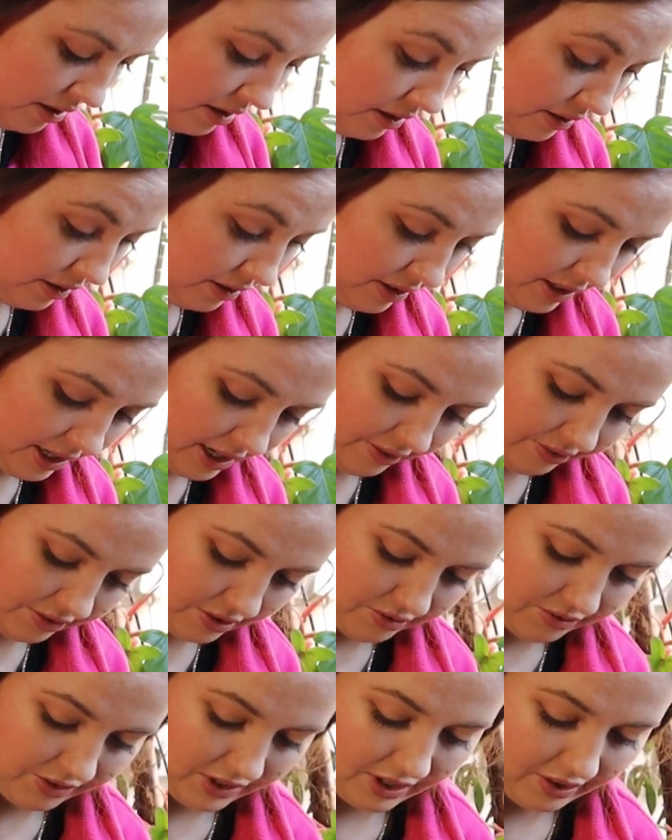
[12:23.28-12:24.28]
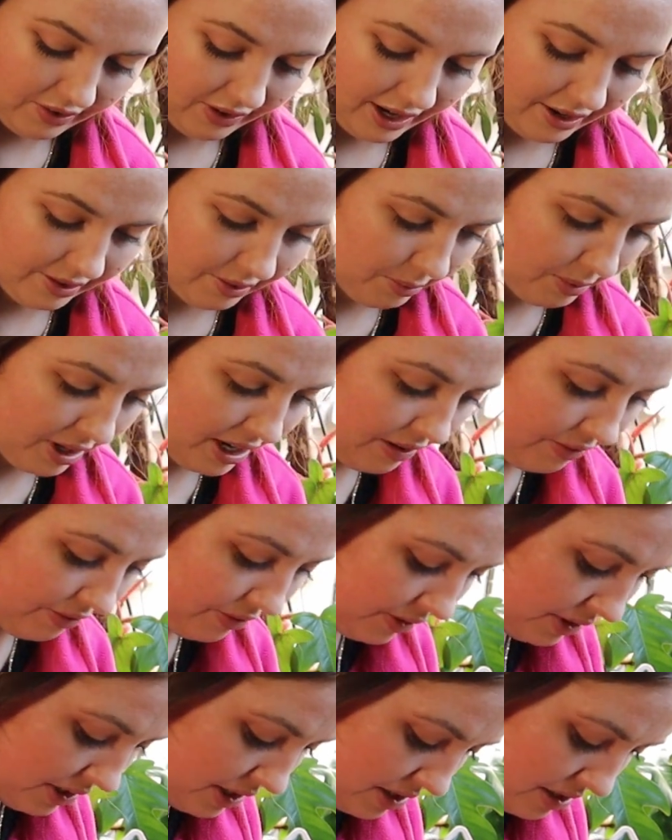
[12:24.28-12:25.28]
I'm gonna have to figure out a way
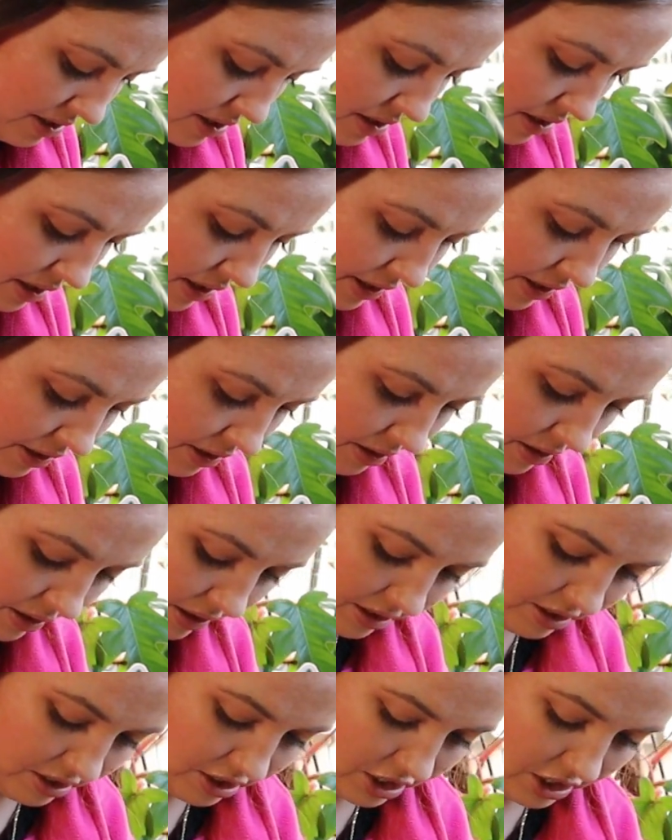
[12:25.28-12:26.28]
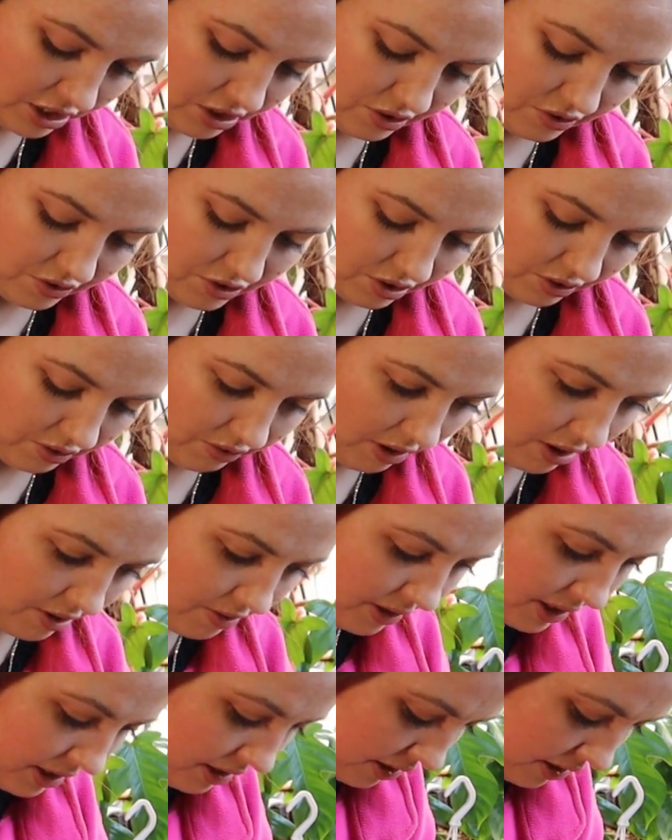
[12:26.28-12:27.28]
for this to like continue to grow and